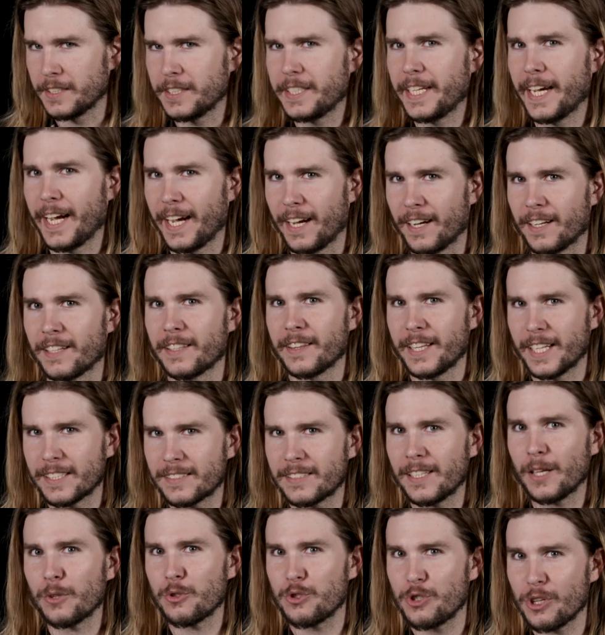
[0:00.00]
Yeah, that
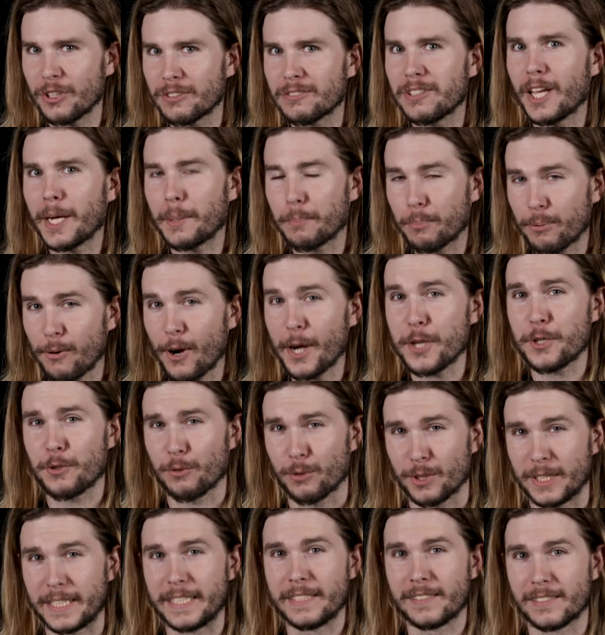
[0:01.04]
sounds just like pressure
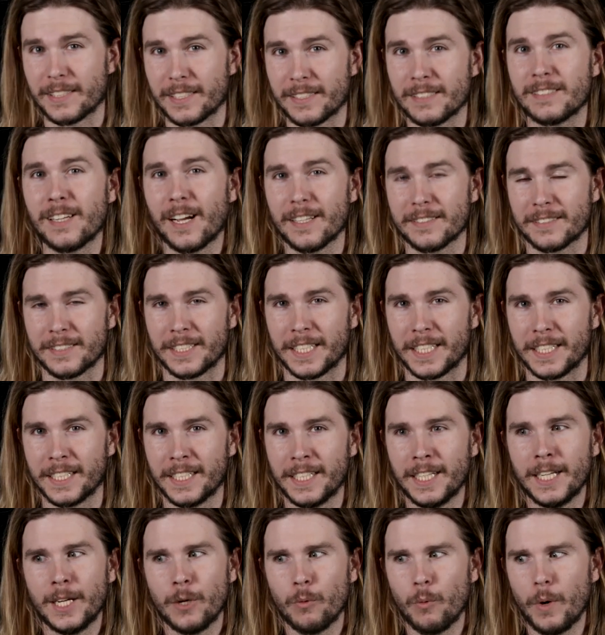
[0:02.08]
releasing, doesn't it?
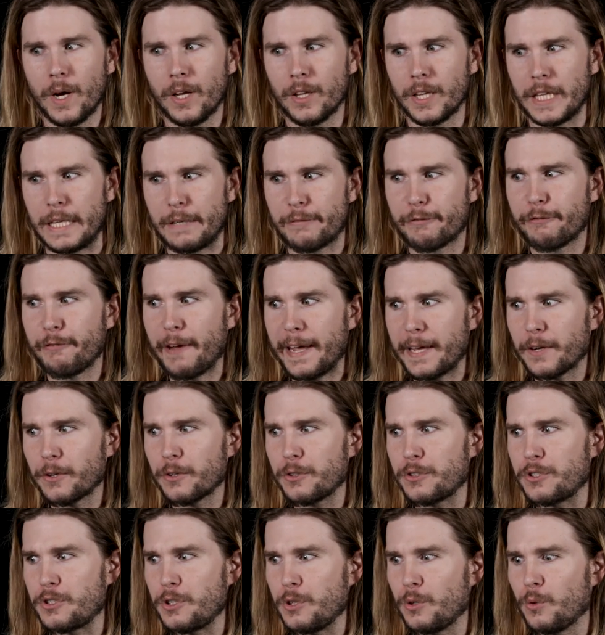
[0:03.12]
Well, if
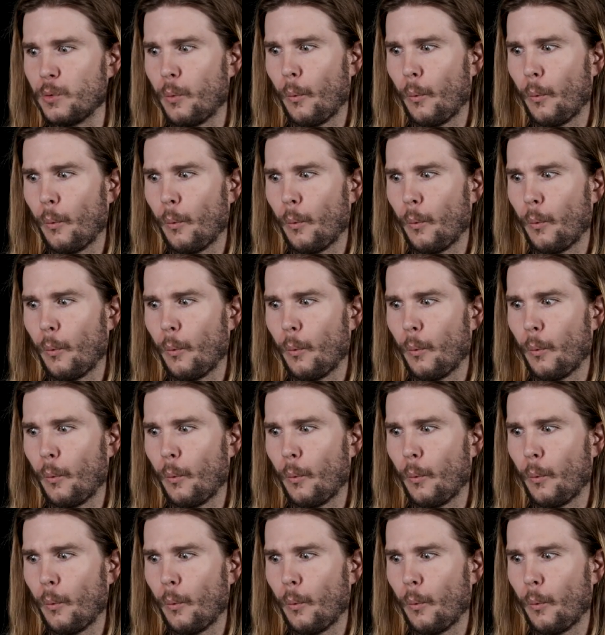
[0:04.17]
Vader's suit